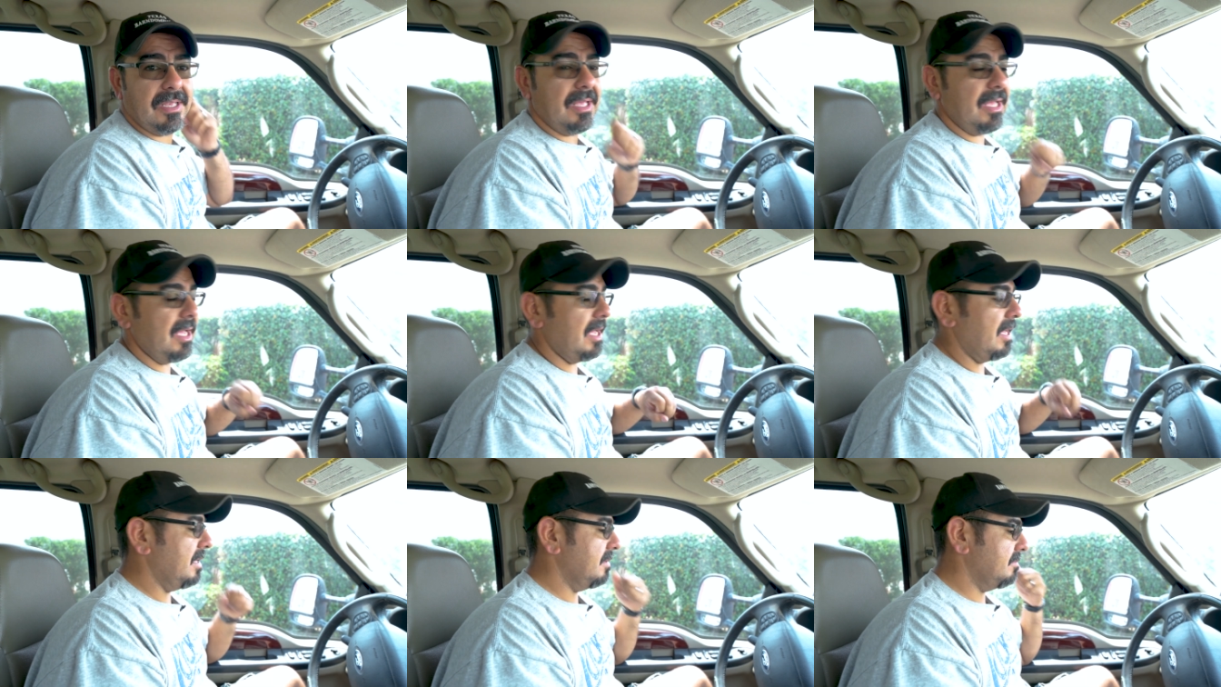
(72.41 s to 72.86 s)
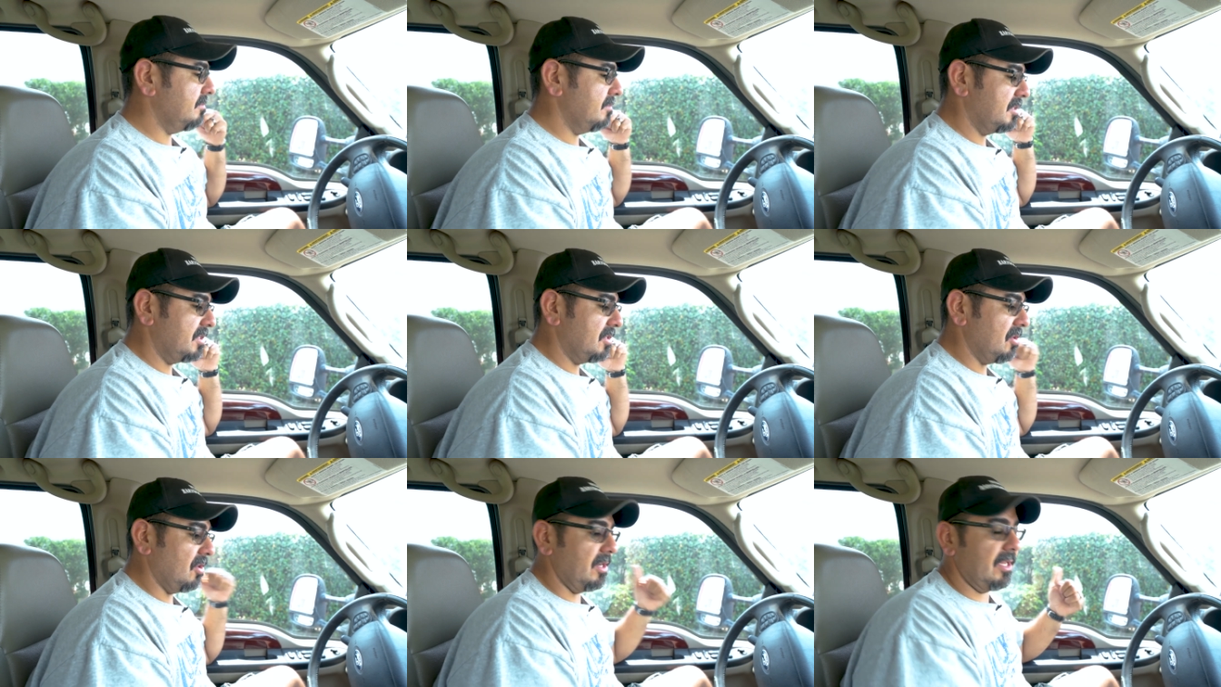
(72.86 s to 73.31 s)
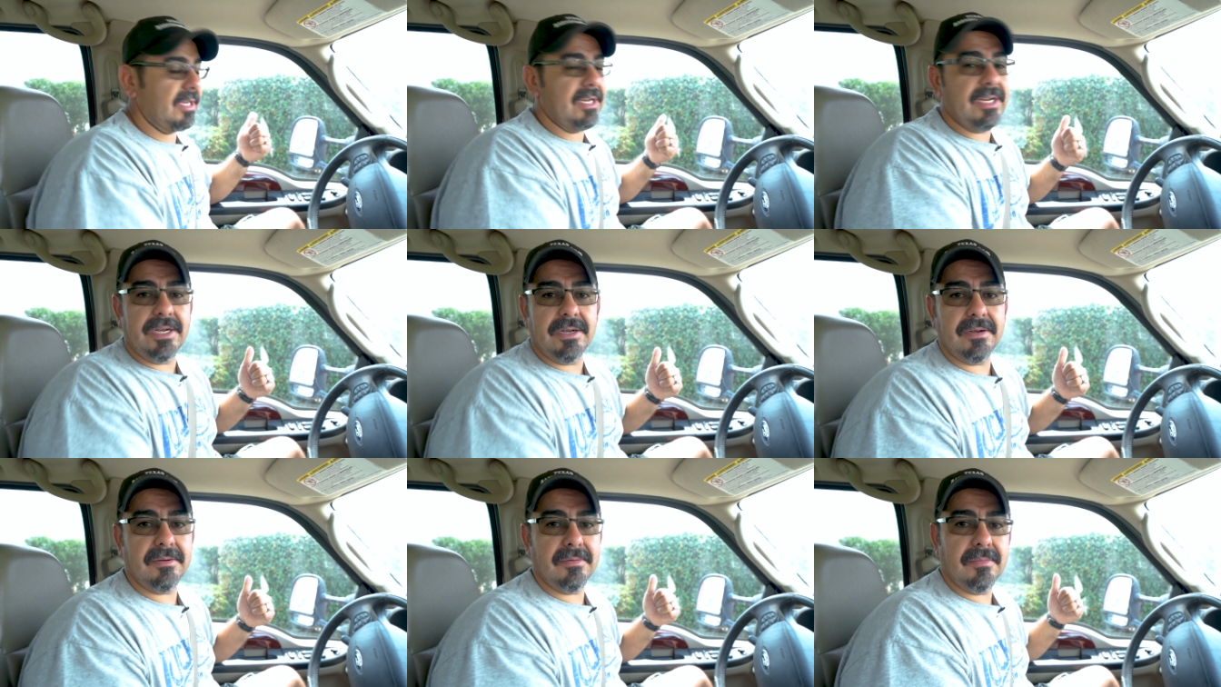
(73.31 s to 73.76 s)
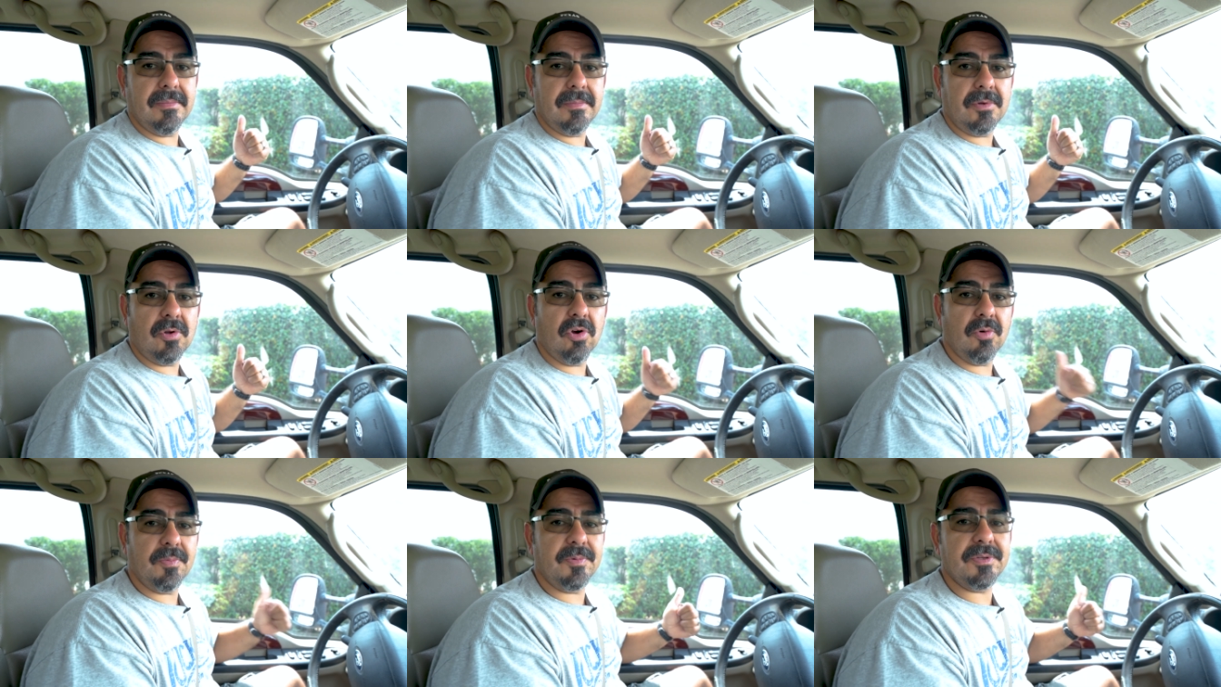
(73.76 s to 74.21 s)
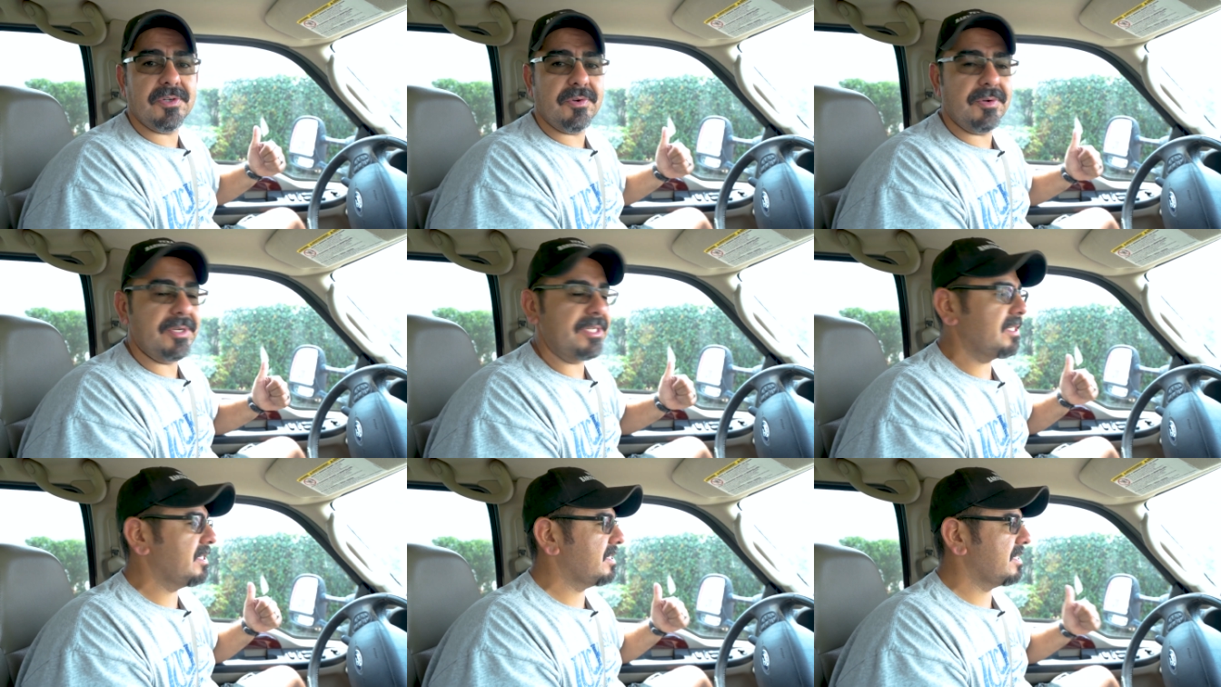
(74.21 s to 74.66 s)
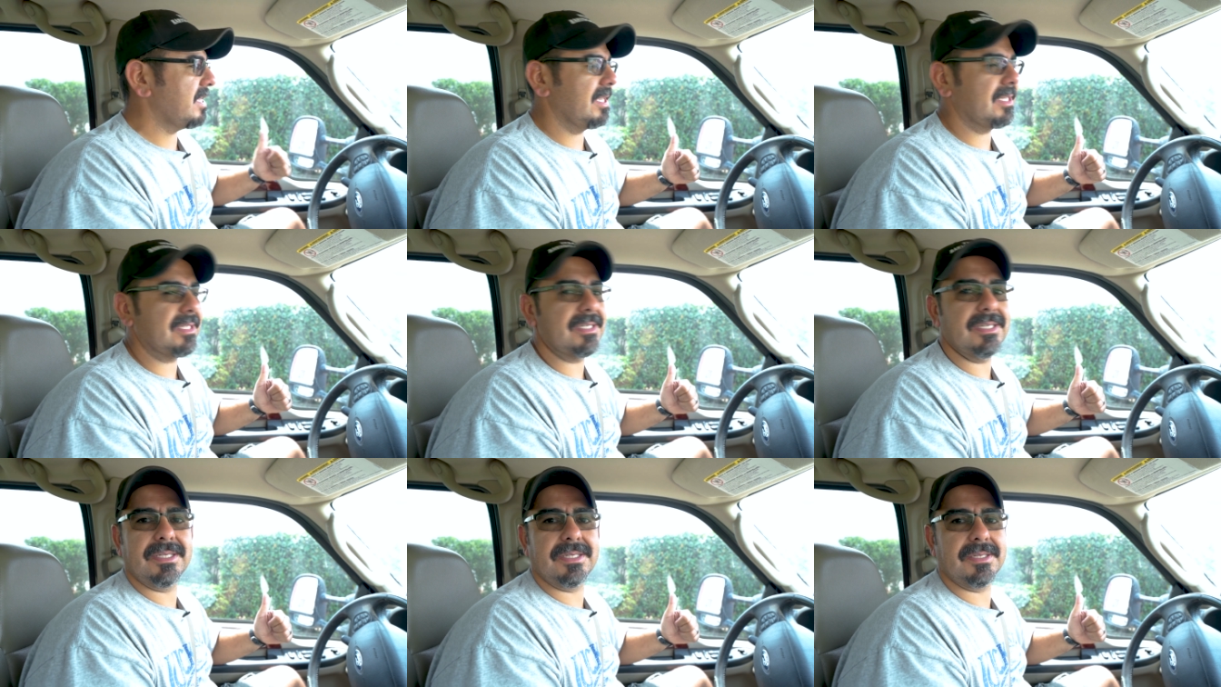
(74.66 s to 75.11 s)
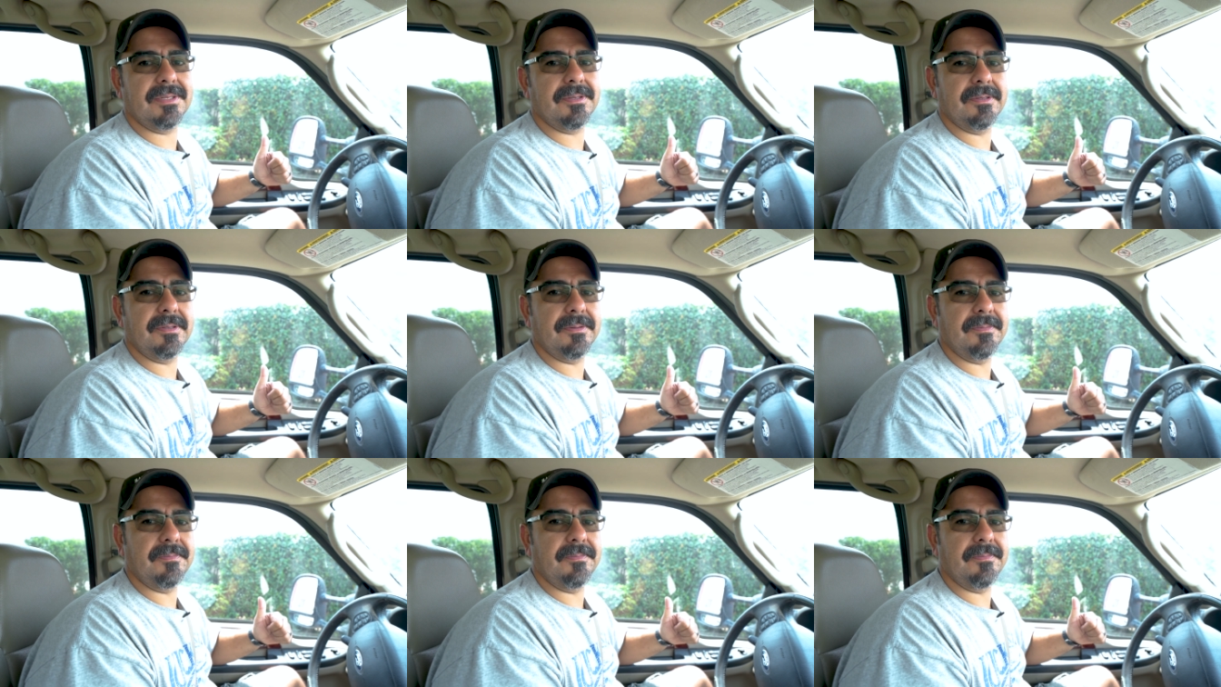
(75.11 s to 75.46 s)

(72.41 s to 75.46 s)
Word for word: uh, started in Corpus Christi, Texas.